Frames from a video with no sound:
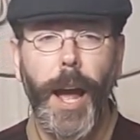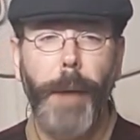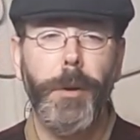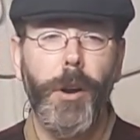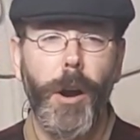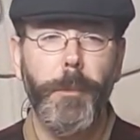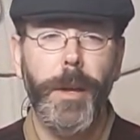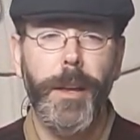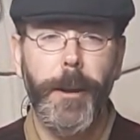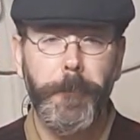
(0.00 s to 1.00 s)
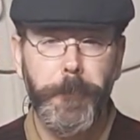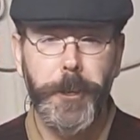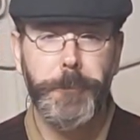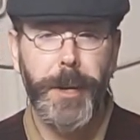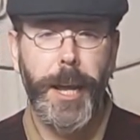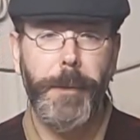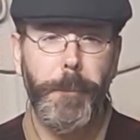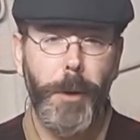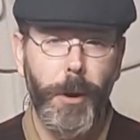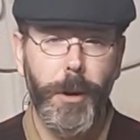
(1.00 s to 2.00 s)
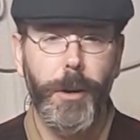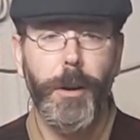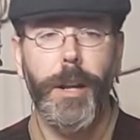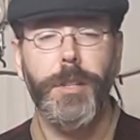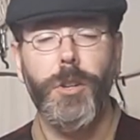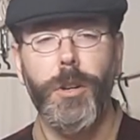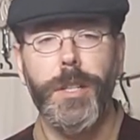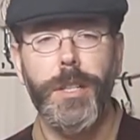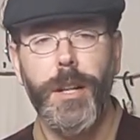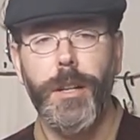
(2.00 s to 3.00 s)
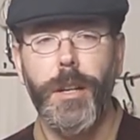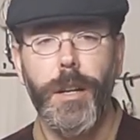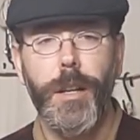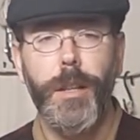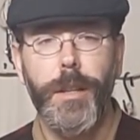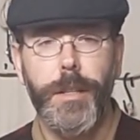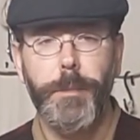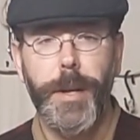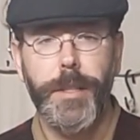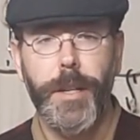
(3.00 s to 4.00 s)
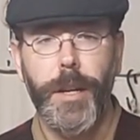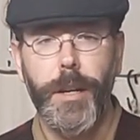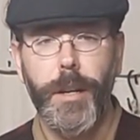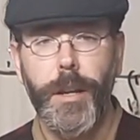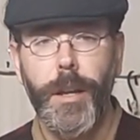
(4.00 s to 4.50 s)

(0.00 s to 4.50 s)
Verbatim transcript: Abercrombie and Fitch became a partner and started selling this mess kit.